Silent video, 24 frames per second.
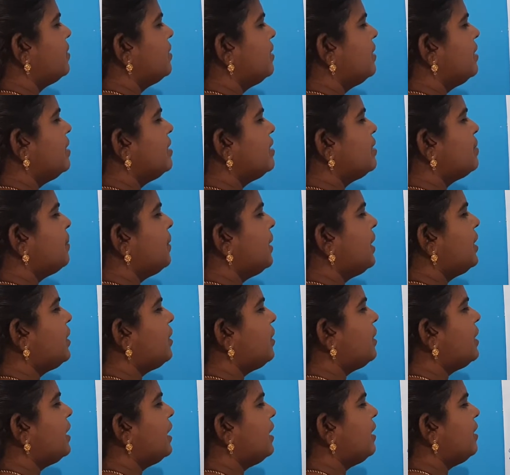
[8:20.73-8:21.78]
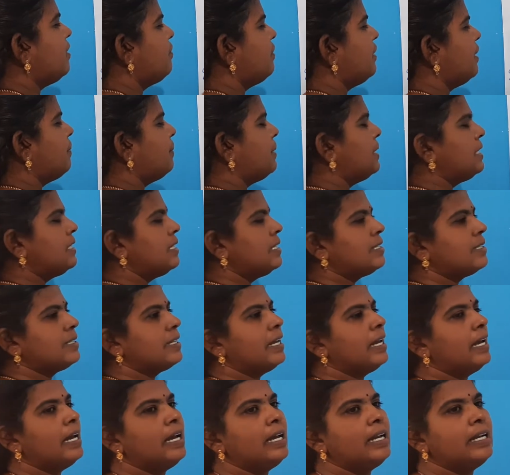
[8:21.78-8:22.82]
The Spirogyra
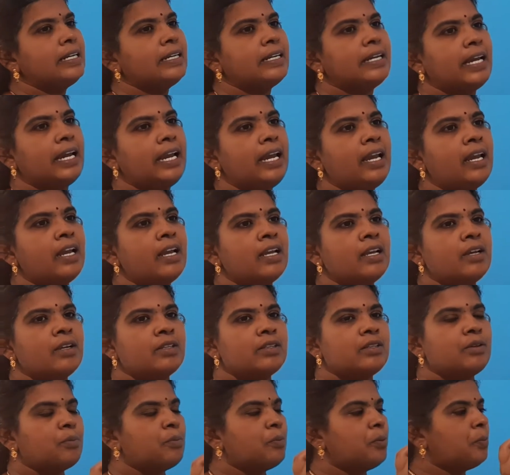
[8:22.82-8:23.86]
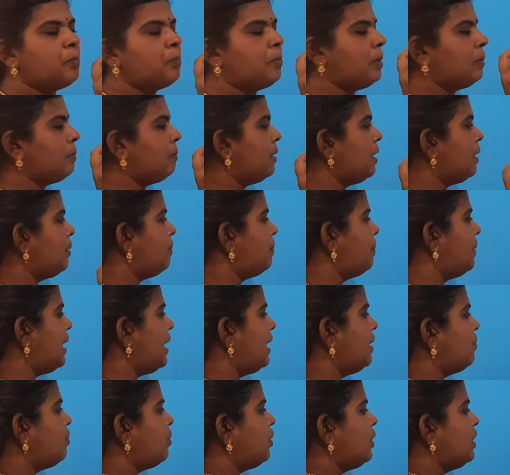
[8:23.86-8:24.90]
filamentous algae, the
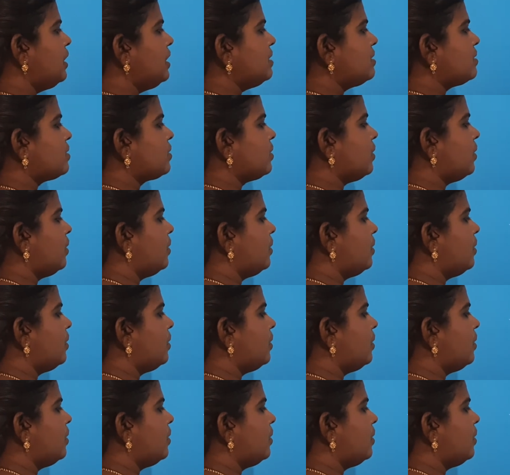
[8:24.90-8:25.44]
plant body is